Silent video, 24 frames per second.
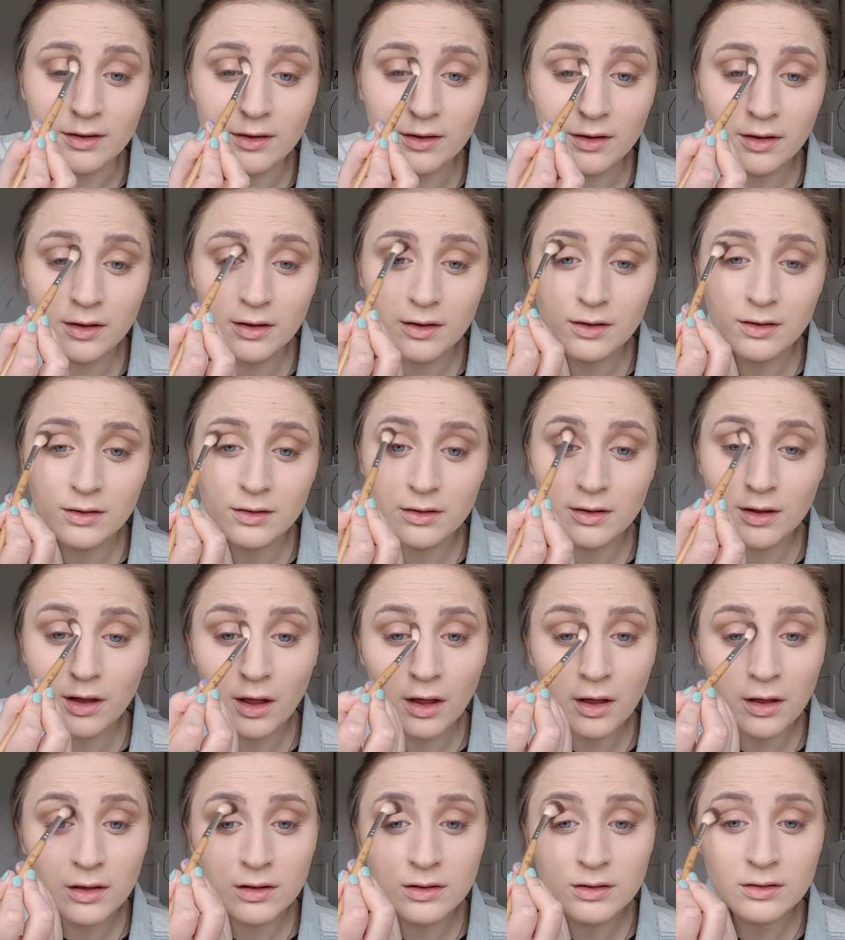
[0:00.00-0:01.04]

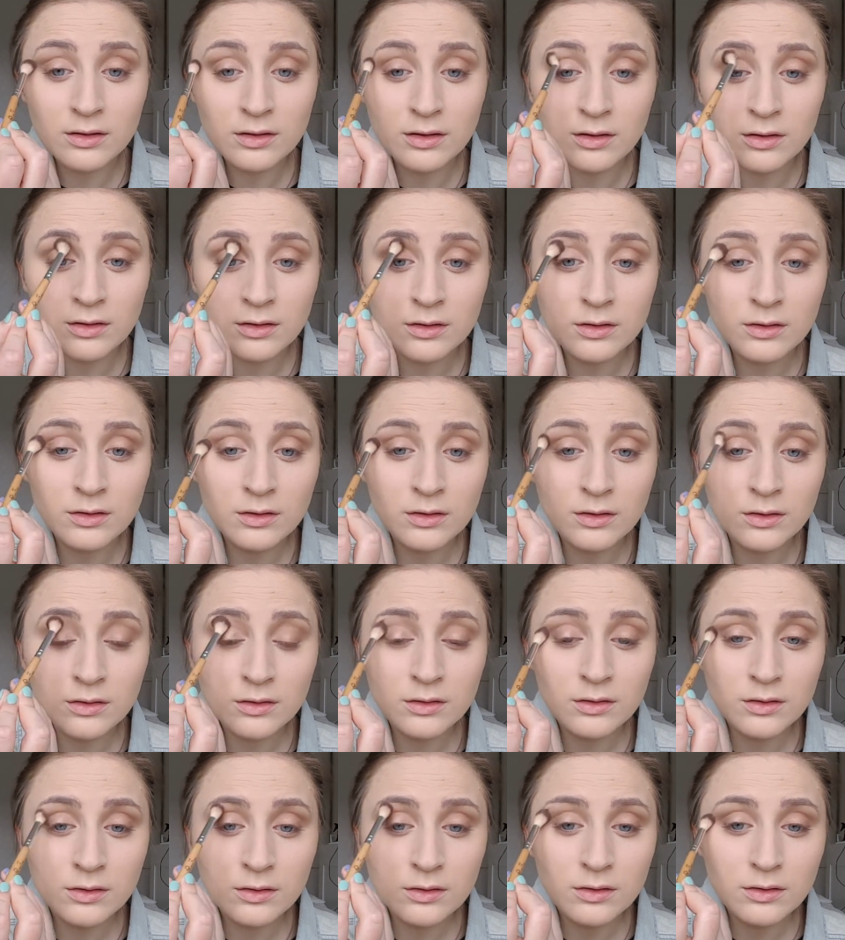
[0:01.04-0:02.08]

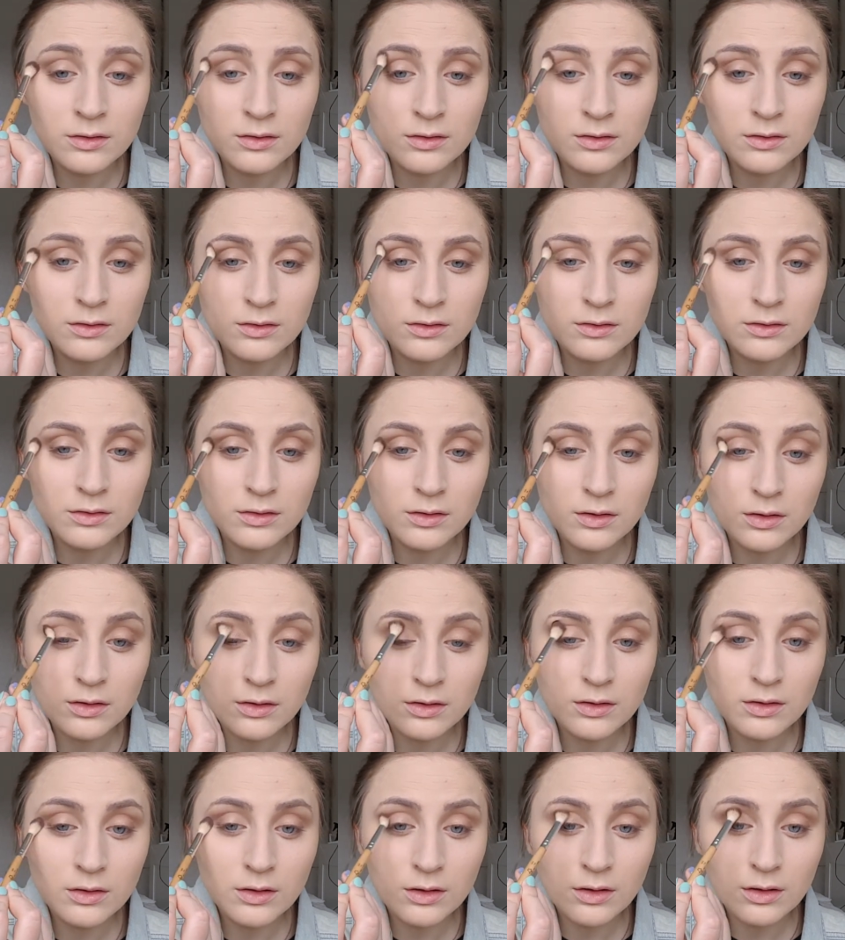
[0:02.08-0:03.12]

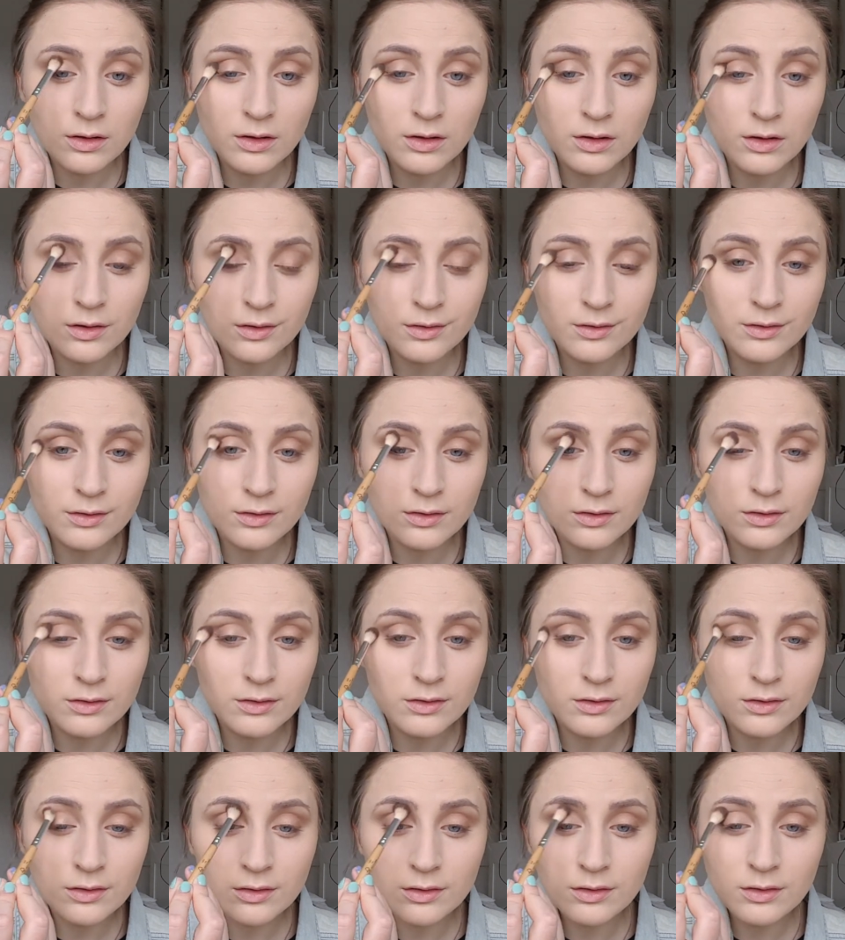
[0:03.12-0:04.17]

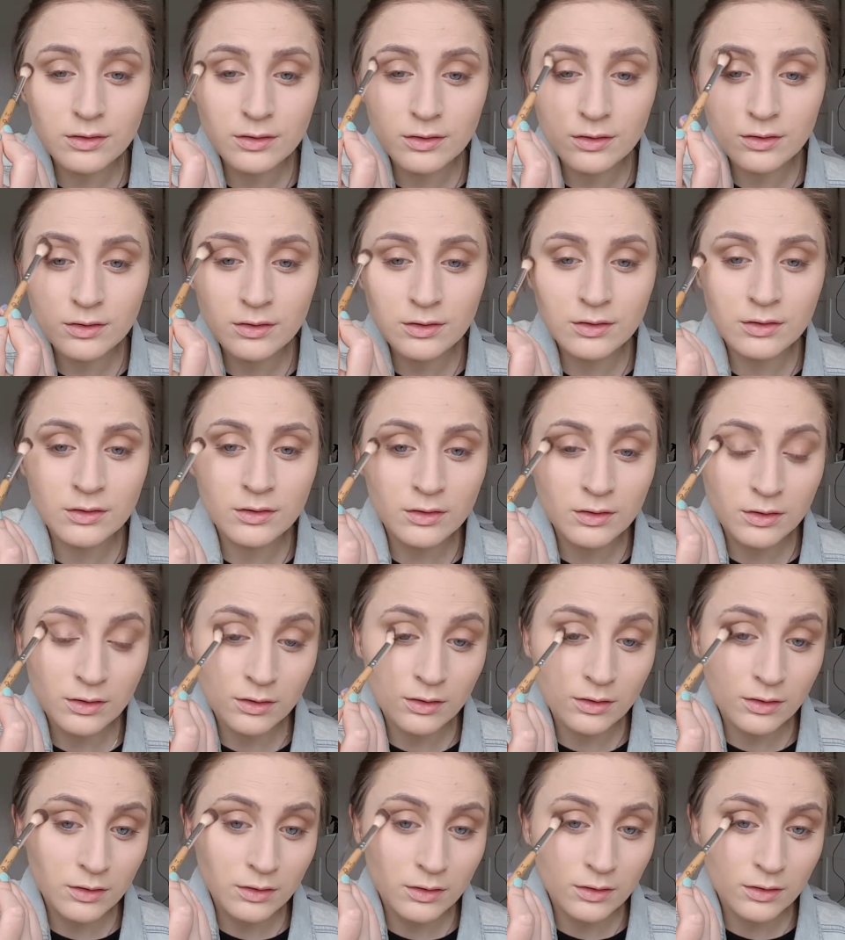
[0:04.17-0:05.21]

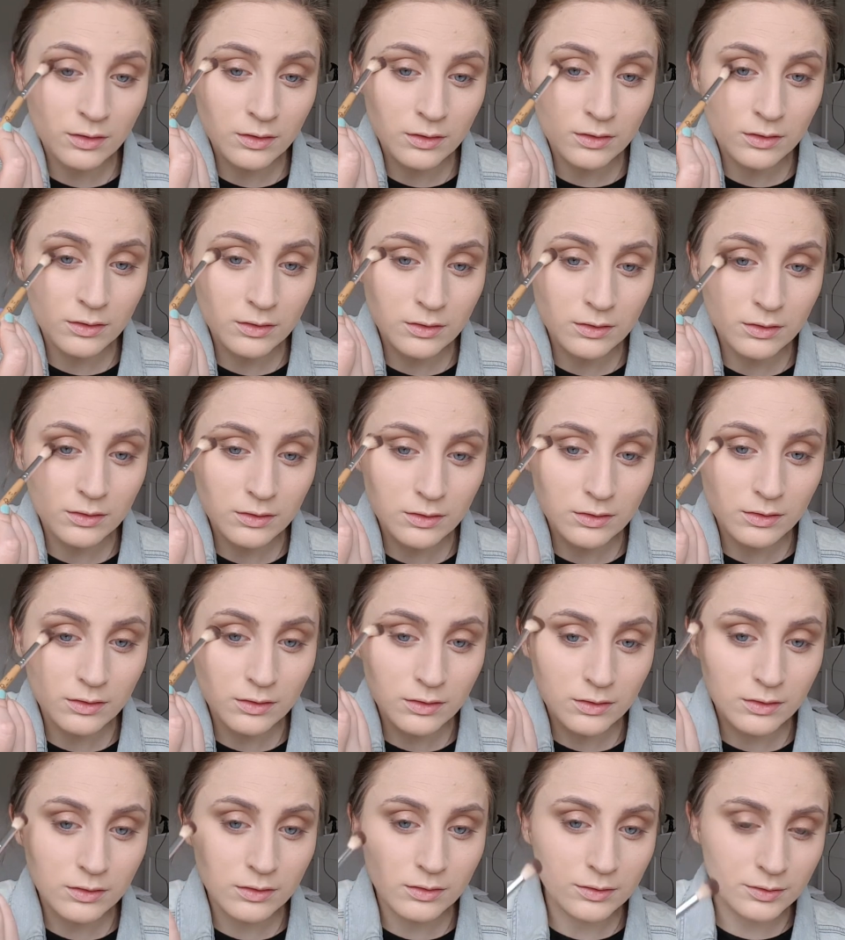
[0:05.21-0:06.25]

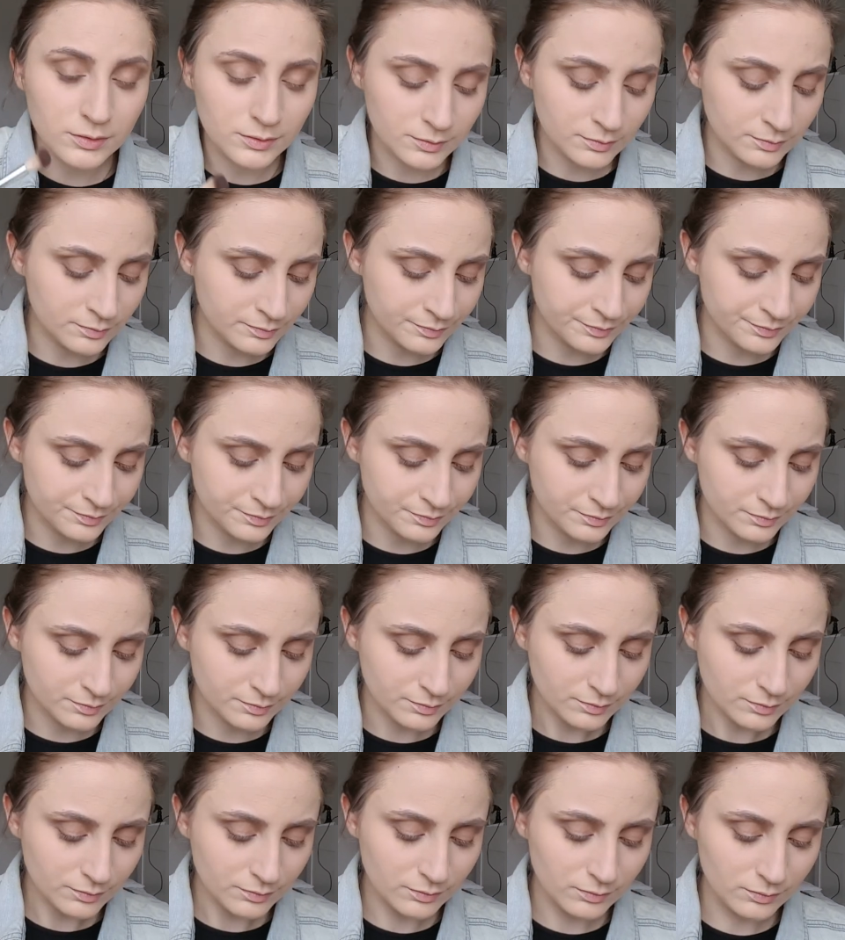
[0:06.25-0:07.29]

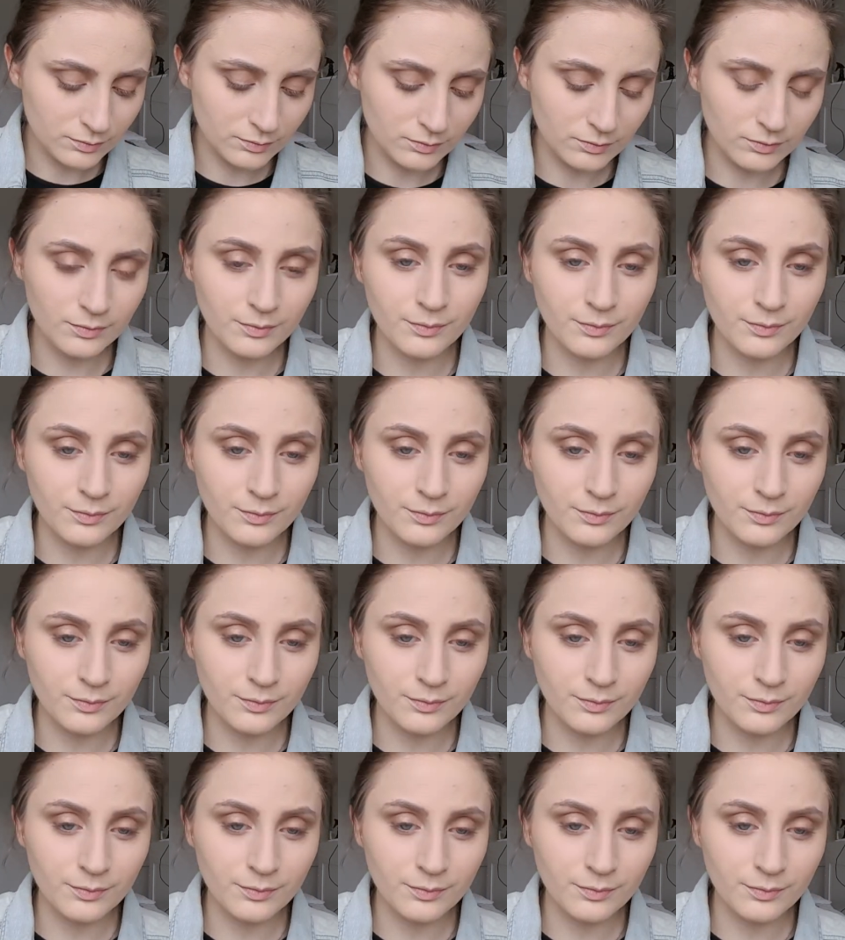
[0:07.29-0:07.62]
Nothing is said.